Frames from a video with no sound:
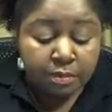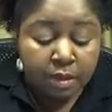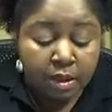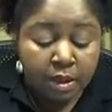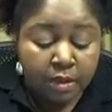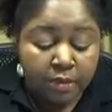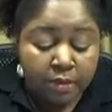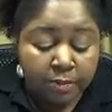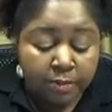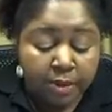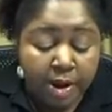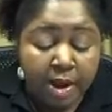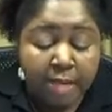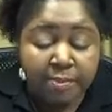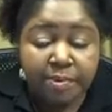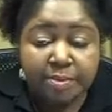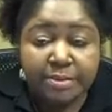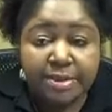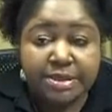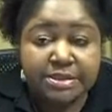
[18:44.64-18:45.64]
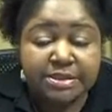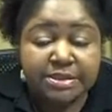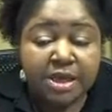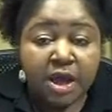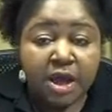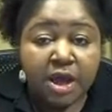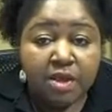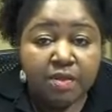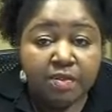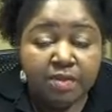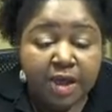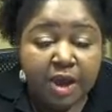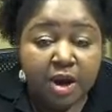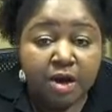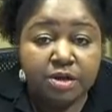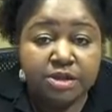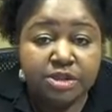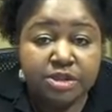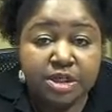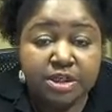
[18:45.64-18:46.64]
And the problem is they
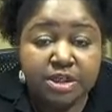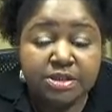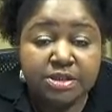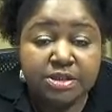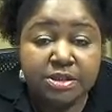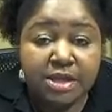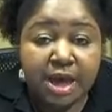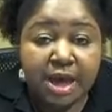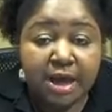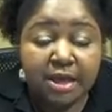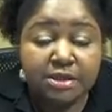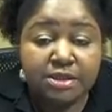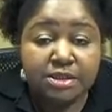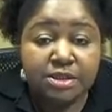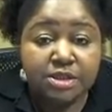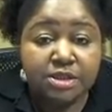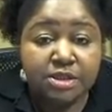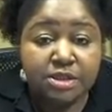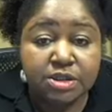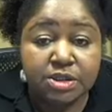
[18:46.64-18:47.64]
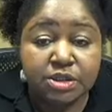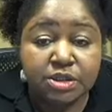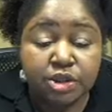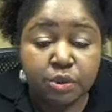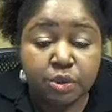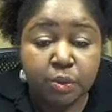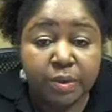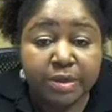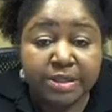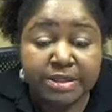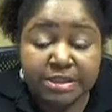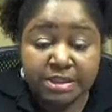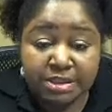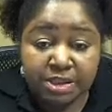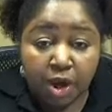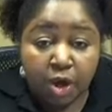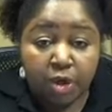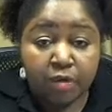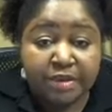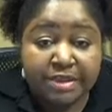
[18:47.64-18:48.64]
are just not doing
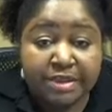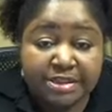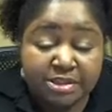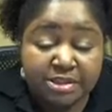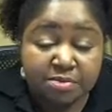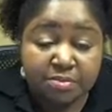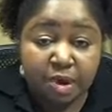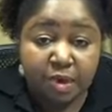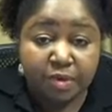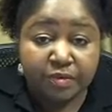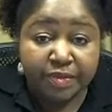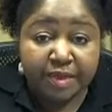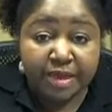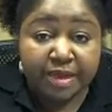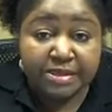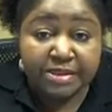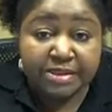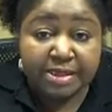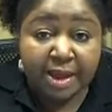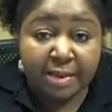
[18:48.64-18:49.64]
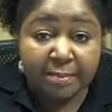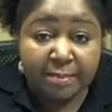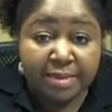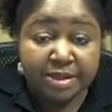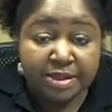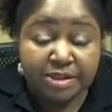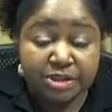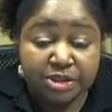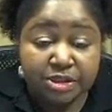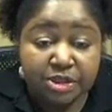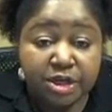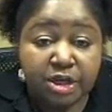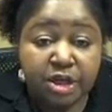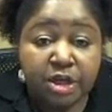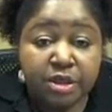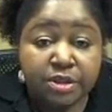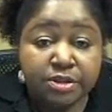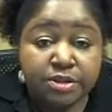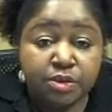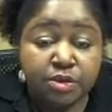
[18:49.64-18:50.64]
all these small things that I mentioned.
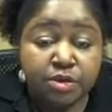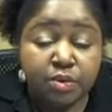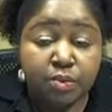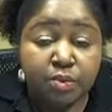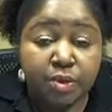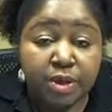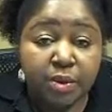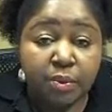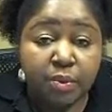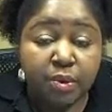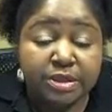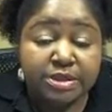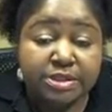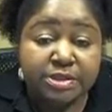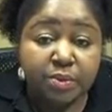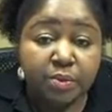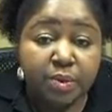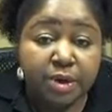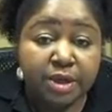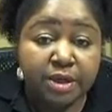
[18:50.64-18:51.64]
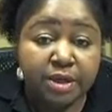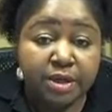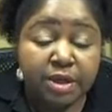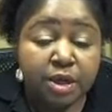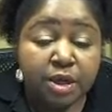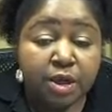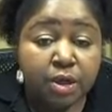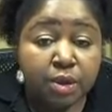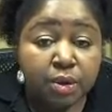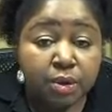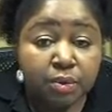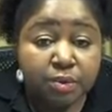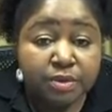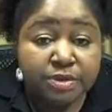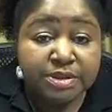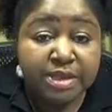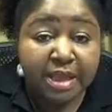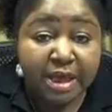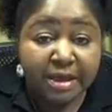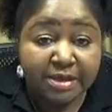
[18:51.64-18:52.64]
So you really want someone
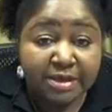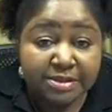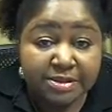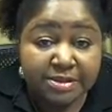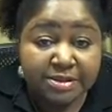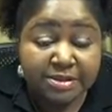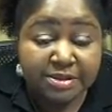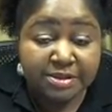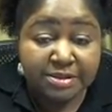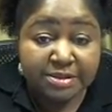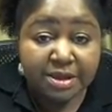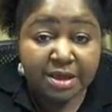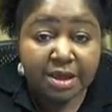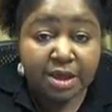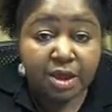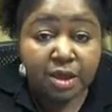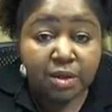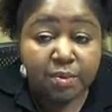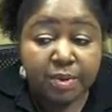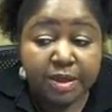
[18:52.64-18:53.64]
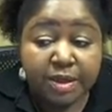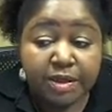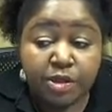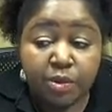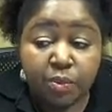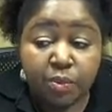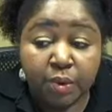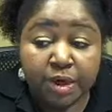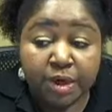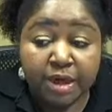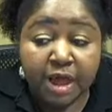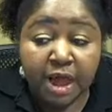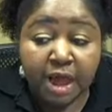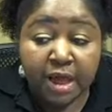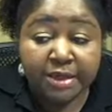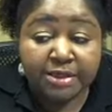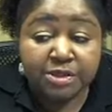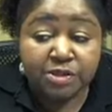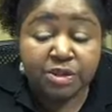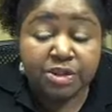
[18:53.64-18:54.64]
who's licensed, but you want to
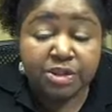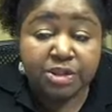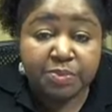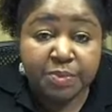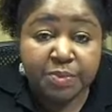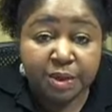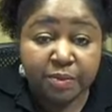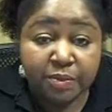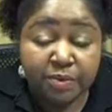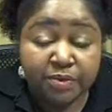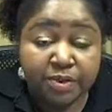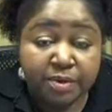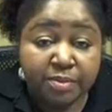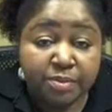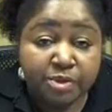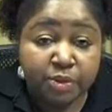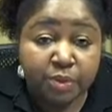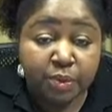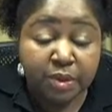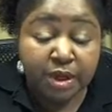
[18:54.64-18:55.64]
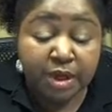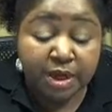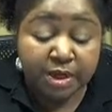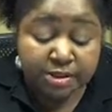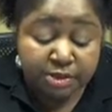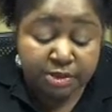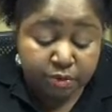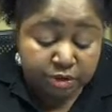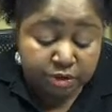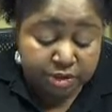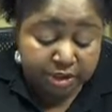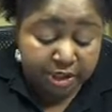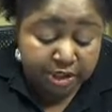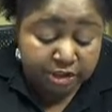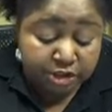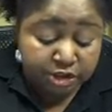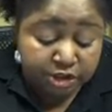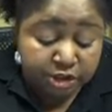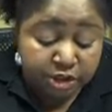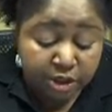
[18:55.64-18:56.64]
actually speak with them, do a
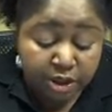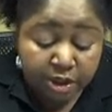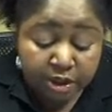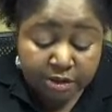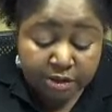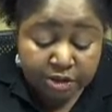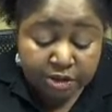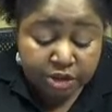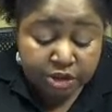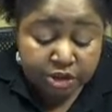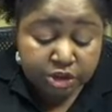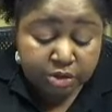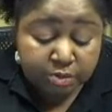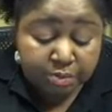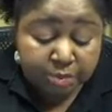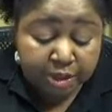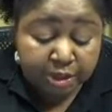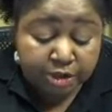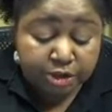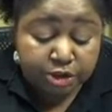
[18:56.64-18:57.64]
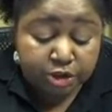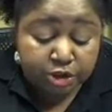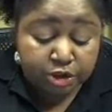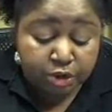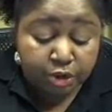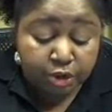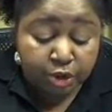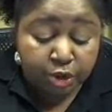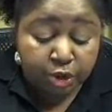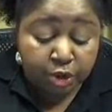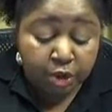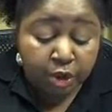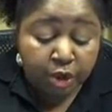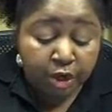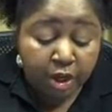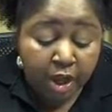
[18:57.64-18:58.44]
consultation just to make sure.